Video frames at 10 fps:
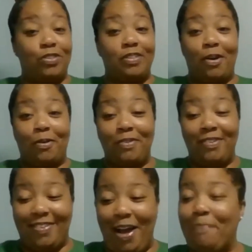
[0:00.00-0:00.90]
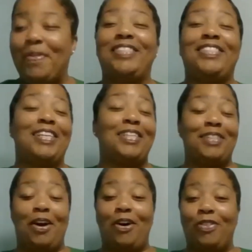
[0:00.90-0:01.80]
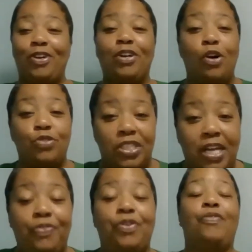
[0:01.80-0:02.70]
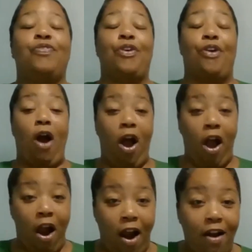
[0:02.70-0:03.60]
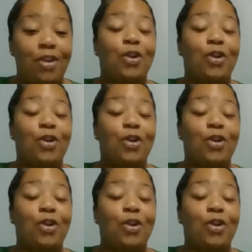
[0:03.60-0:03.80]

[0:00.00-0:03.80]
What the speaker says: So I'm not saying there's not other good coaches out there. There are.